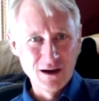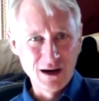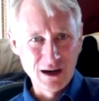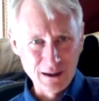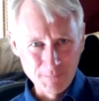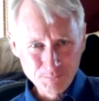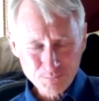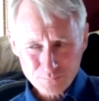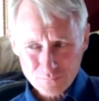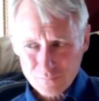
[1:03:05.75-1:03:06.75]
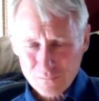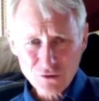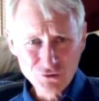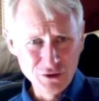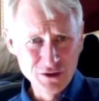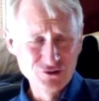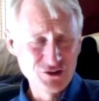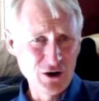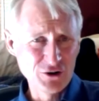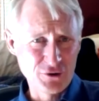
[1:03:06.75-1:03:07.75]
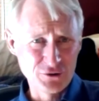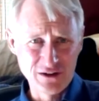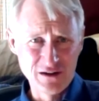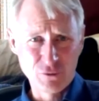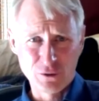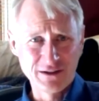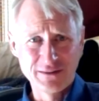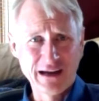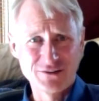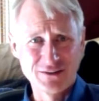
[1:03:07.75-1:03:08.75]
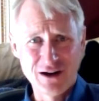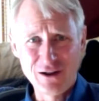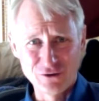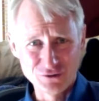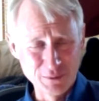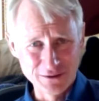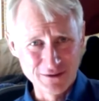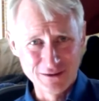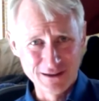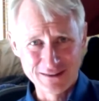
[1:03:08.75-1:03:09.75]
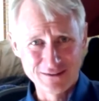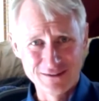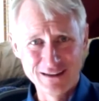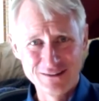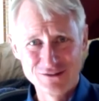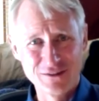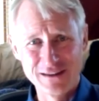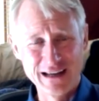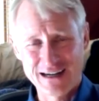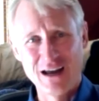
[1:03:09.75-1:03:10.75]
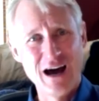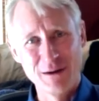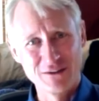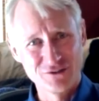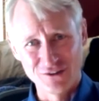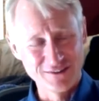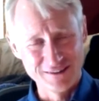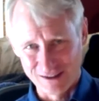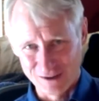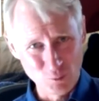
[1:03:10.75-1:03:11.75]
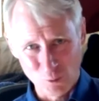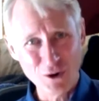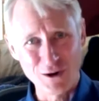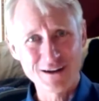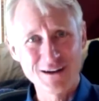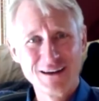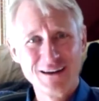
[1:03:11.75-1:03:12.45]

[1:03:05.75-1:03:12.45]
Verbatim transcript: Um, so you could charge thirteen and fourteen thousand dollars, but like the the economics just didn't work.